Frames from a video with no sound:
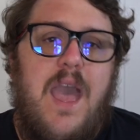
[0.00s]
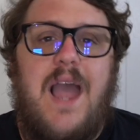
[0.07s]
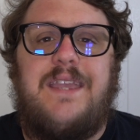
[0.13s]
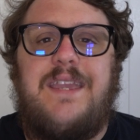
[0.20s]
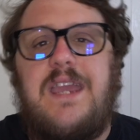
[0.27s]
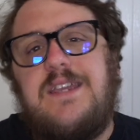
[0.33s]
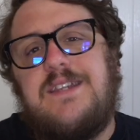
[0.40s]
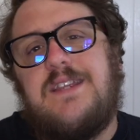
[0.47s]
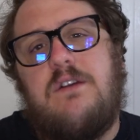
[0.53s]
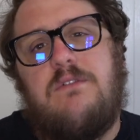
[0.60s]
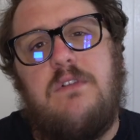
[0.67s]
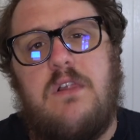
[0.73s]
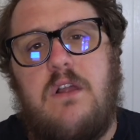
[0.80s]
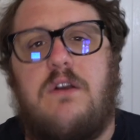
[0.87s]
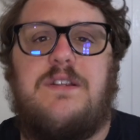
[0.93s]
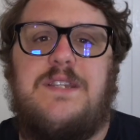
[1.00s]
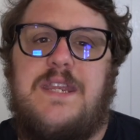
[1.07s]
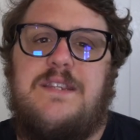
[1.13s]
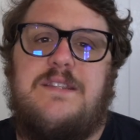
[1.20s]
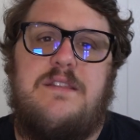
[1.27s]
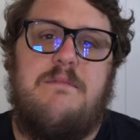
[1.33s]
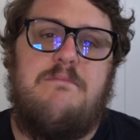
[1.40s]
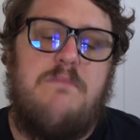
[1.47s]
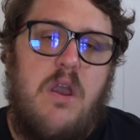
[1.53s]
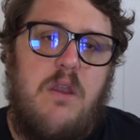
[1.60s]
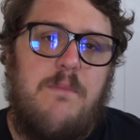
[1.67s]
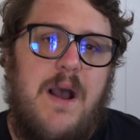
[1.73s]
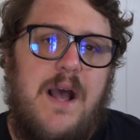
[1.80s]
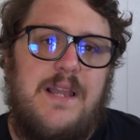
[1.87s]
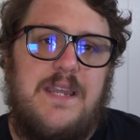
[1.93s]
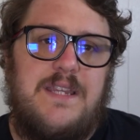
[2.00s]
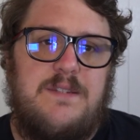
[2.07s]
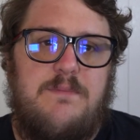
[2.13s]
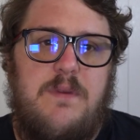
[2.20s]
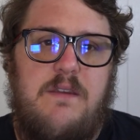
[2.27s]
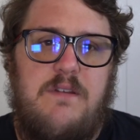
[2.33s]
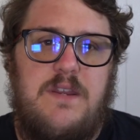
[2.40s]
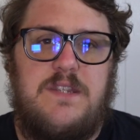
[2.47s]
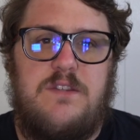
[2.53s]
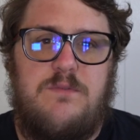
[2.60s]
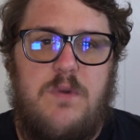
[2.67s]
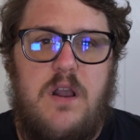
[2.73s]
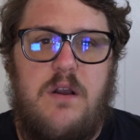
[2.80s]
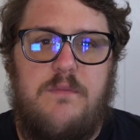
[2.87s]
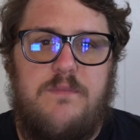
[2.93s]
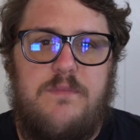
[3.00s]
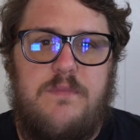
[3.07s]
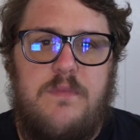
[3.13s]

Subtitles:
And get yourself logged into the mobile experience as well.